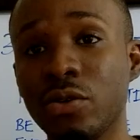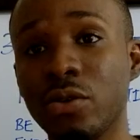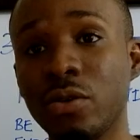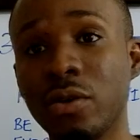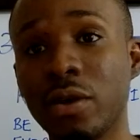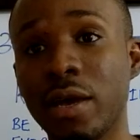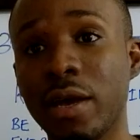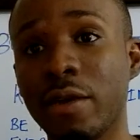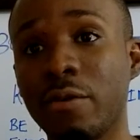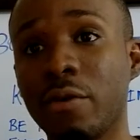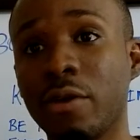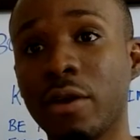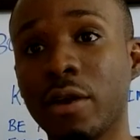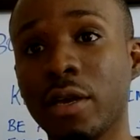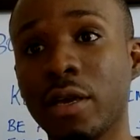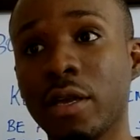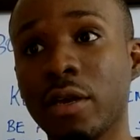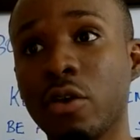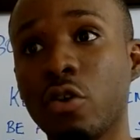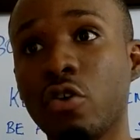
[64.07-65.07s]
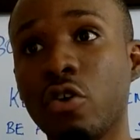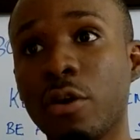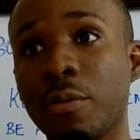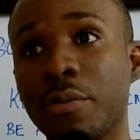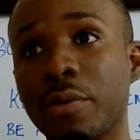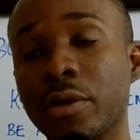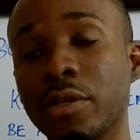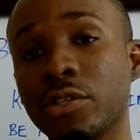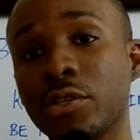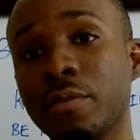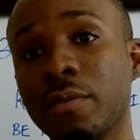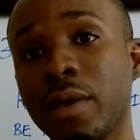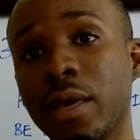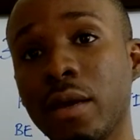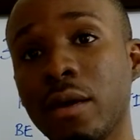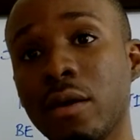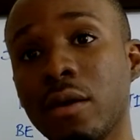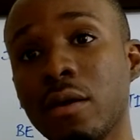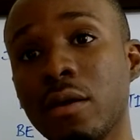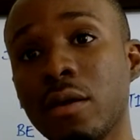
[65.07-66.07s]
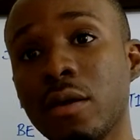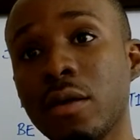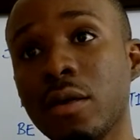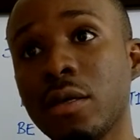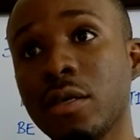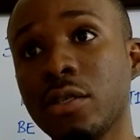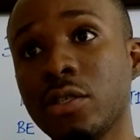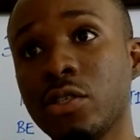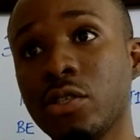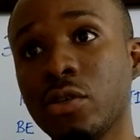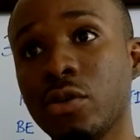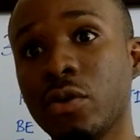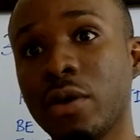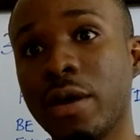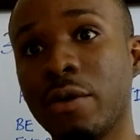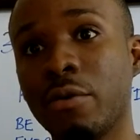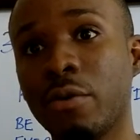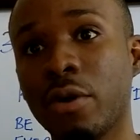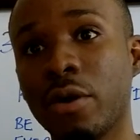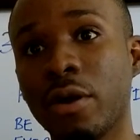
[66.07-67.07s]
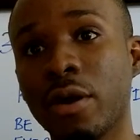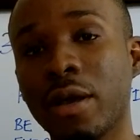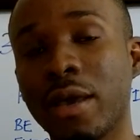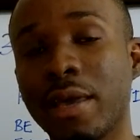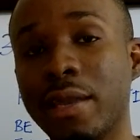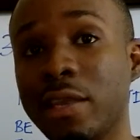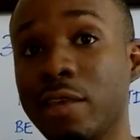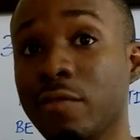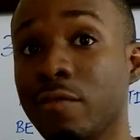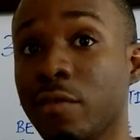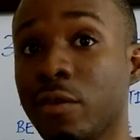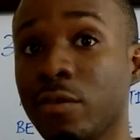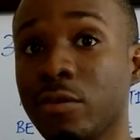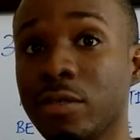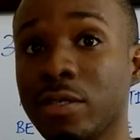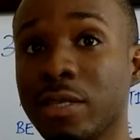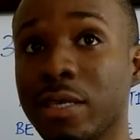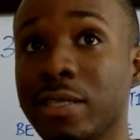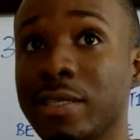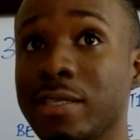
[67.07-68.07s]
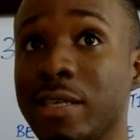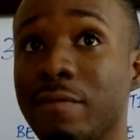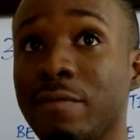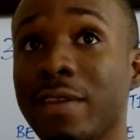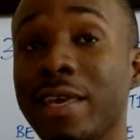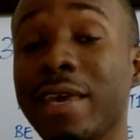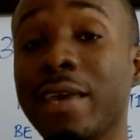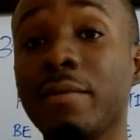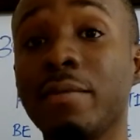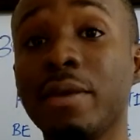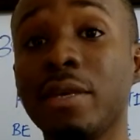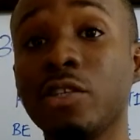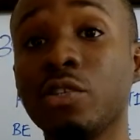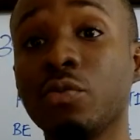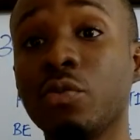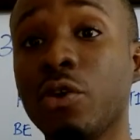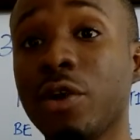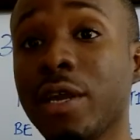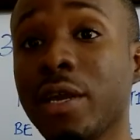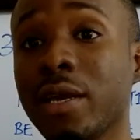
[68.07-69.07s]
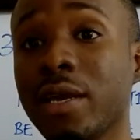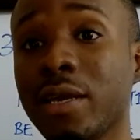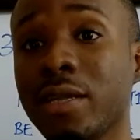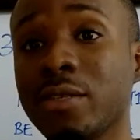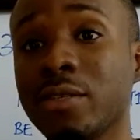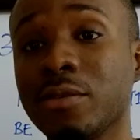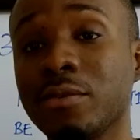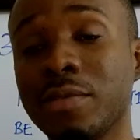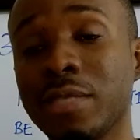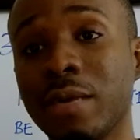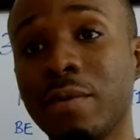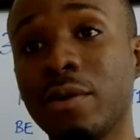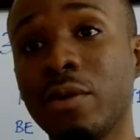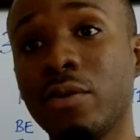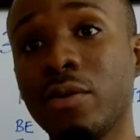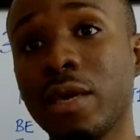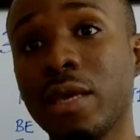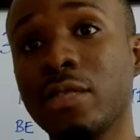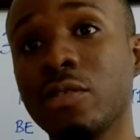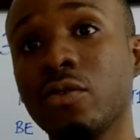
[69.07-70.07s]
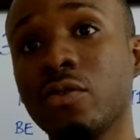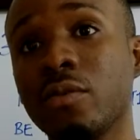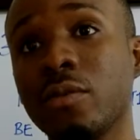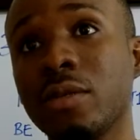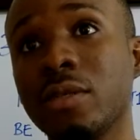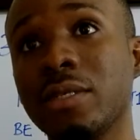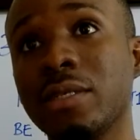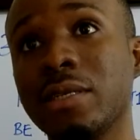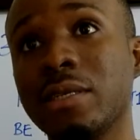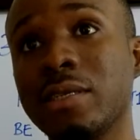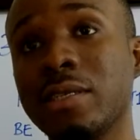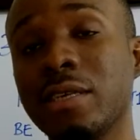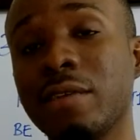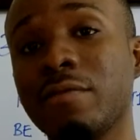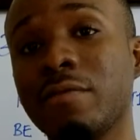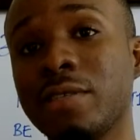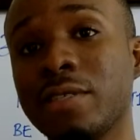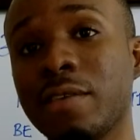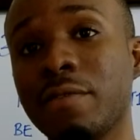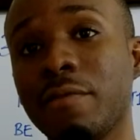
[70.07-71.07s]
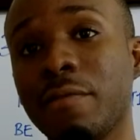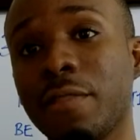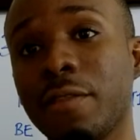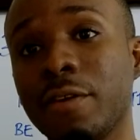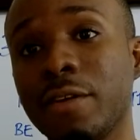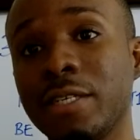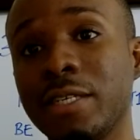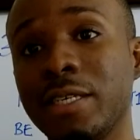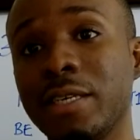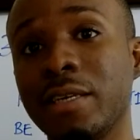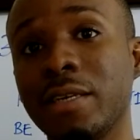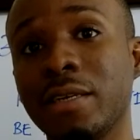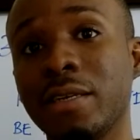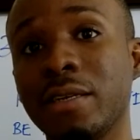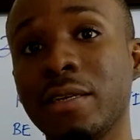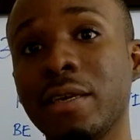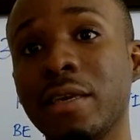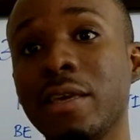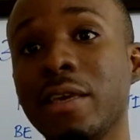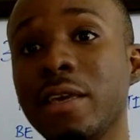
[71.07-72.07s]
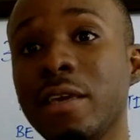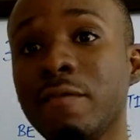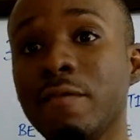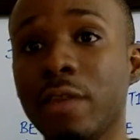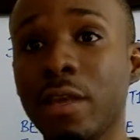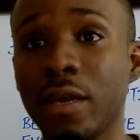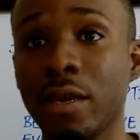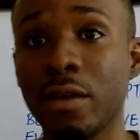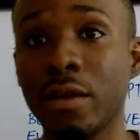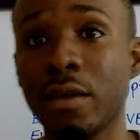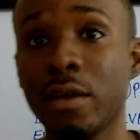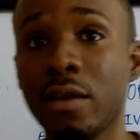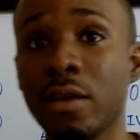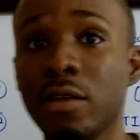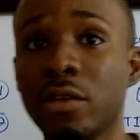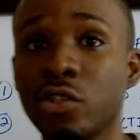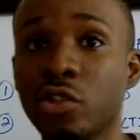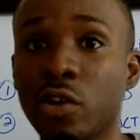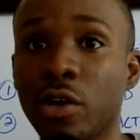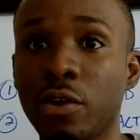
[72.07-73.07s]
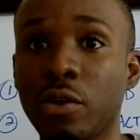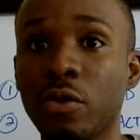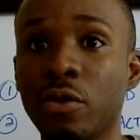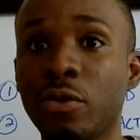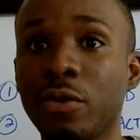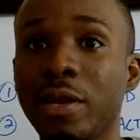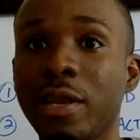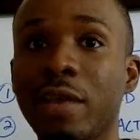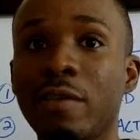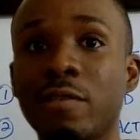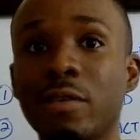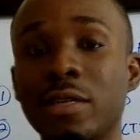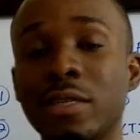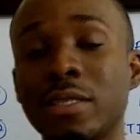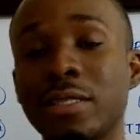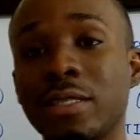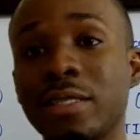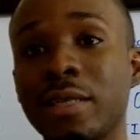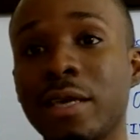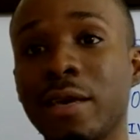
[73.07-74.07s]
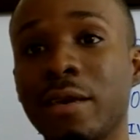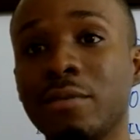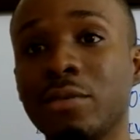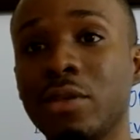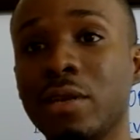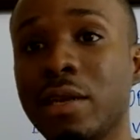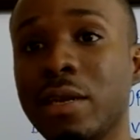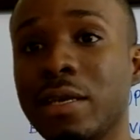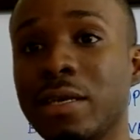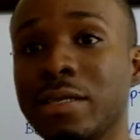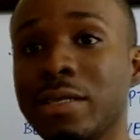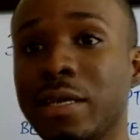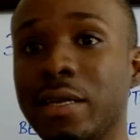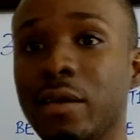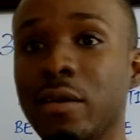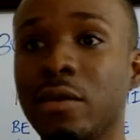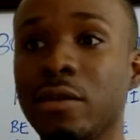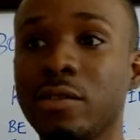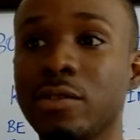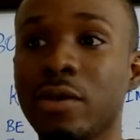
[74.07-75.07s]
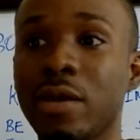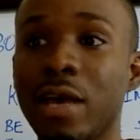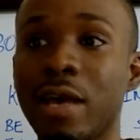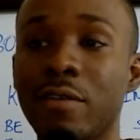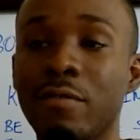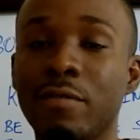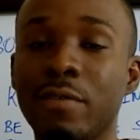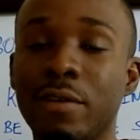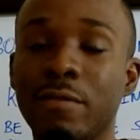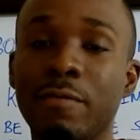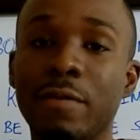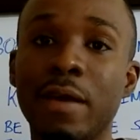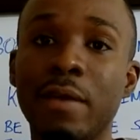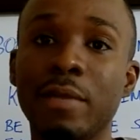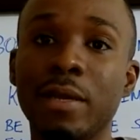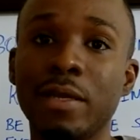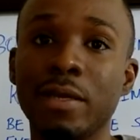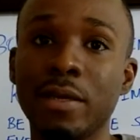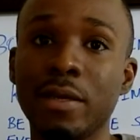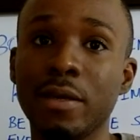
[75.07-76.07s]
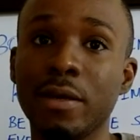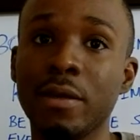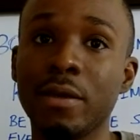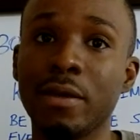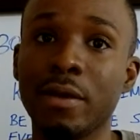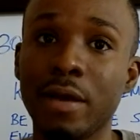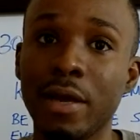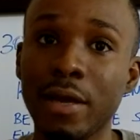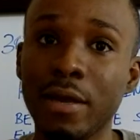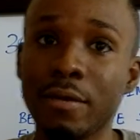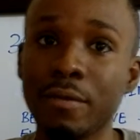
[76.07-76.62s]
I work in corporate Jamaica, so I leave out at 7 a.m. each morning, and sometimes I don't get home until 7:30 in the evening. So I don't really have a lot of time to list, and I also have a family, right?